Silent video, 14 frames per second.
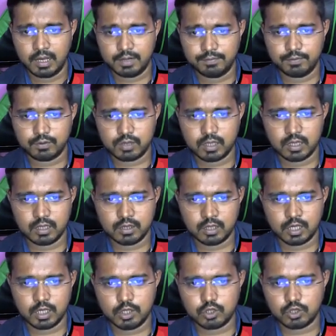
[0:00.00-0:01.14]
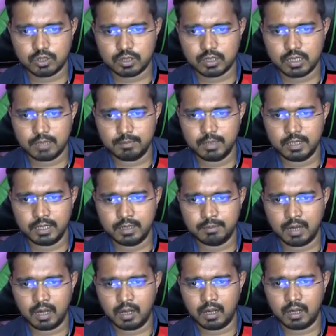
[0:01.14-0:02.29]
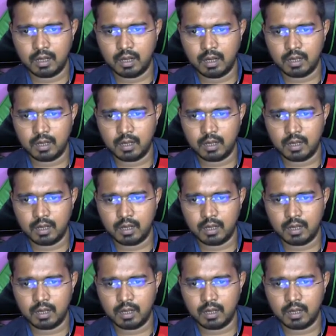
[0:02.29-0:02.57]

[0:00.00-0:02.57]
And if you see, each table name